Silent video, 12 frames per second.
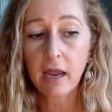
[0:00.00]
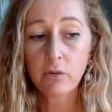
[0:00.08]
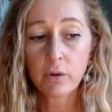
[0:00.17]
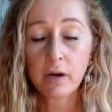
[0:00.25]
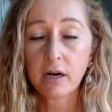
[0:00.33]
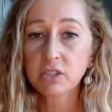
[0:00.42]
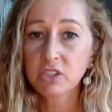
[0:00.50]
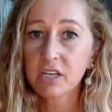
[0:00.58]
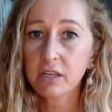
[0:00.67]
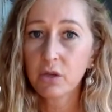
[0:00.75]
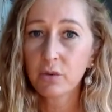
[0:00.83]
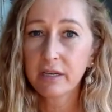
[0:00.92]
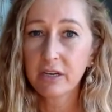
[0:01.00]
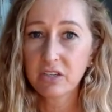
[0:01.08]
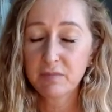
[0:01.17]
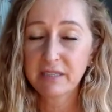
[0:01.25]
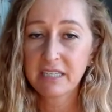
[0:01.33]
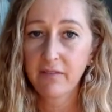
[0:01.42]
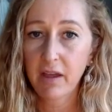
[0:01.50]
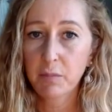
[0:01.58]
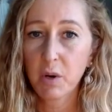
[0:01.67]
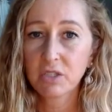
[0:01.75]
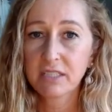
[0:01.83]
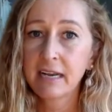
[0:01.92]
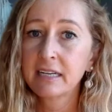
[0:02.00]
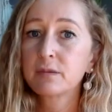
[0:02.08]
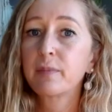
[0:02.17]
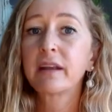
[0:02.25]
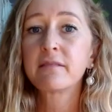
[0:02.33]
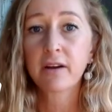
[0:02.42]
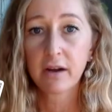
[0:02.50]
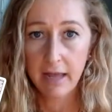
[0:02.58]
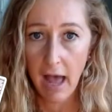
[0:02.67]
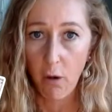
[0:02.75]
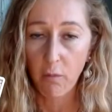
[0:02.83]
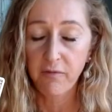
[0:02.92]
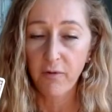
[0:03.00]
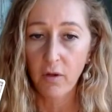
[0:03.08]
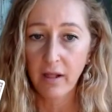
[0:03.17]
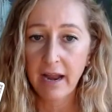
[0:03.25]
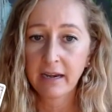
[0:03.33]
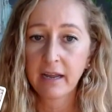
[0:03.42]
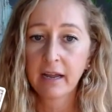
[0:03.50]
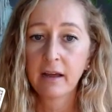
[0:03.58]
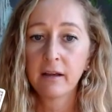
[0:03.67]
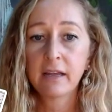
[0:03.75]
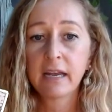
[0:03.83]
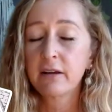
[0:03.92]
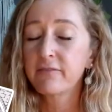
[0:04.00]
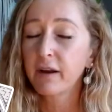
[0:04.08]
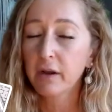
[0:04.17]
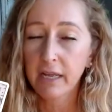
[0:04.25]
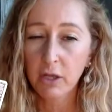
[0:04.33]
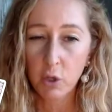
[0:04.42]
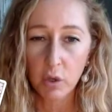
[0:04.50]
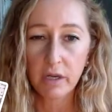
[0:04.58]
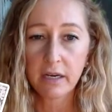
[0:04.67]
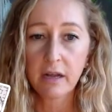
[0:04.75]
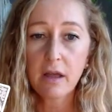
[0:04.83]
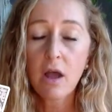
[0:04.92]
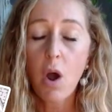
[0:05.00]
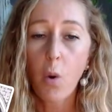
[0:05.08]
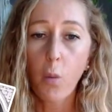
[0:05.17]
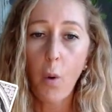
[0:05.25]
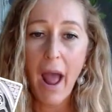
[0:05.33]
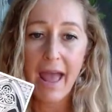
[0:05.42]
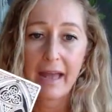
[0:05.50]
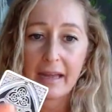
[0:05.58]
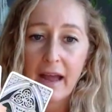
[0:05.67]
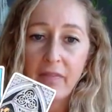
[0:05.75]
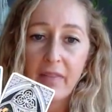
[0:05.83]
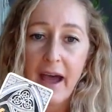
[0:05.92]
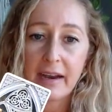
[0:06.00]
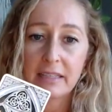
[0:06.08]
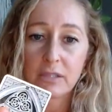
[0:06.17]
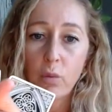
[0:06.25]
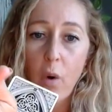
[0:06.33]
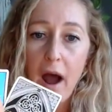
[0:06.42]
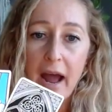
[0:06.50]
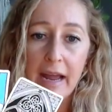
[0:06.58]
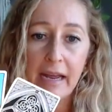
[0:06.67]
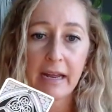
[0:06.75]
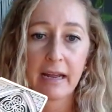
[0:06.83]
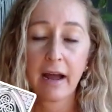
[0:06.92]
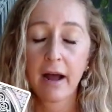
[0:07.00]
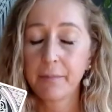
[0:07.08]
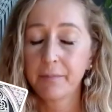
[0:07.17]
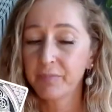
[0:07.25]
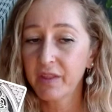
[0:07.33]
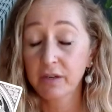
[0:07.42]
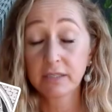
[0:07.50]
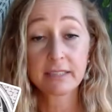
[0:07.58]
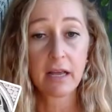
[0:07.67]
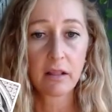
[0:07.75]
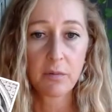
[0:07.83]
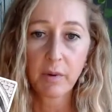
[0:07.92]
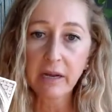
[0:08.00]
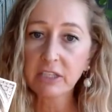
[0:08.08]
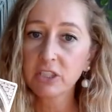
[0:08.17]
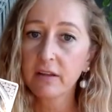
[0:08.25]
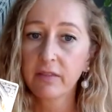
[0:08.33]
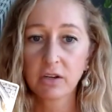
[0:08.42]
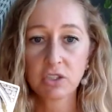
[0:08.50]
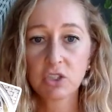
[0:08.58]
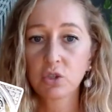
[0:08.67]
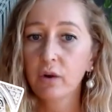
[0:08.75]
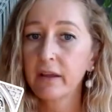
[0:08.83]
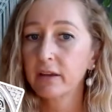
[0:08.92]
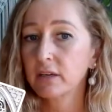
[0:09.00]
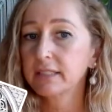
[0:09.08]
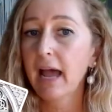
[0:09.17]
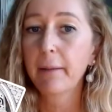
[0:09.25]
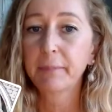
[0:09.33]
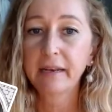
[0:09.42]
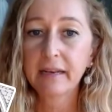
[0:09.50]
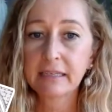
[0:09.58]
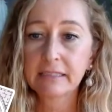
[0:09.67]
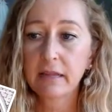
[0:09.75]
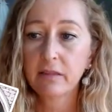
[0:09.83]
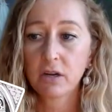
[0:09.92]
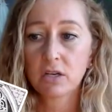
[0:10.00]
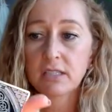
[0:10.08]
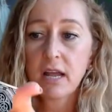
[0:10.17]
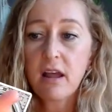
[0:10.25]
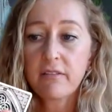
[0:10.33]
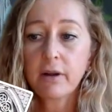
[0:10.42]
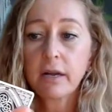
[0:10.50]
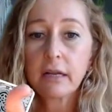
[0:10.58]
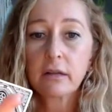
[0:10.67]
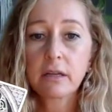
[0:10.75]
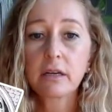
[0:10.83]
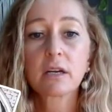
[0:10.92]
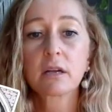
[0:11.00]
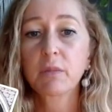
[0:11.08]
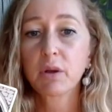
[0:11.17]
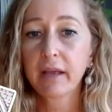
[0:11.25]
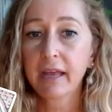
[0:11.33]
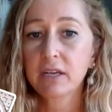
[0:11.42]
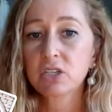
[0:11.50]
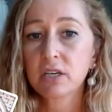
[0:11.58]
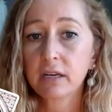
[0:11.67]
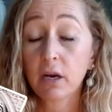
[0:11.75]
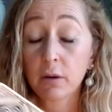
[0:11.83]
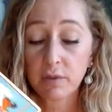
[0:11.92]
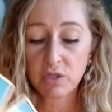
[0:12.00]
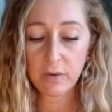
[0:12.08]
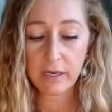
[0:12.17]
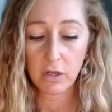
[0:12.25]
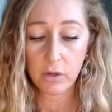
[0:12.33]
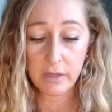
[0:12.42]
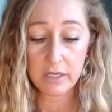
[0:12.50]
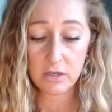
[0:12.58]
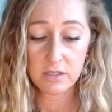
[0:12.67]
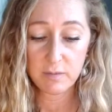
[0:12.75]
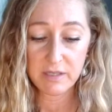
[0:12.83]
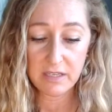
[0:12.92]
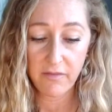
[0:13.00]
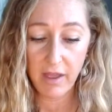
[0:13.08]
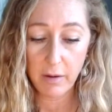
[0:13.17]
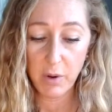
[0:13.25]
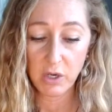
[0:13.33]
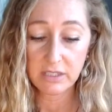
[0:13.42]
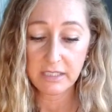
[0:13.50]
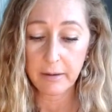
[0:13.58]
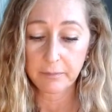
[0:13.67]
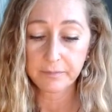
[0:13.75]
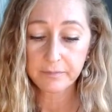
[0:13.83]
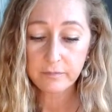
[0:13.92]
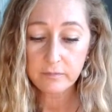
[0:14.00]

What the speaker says: regards to you and your specific person has been very helpful and in a very good way. And that is why there's celebration, there's joy, there's happiness, and there's very clear communication here between you and your specific person.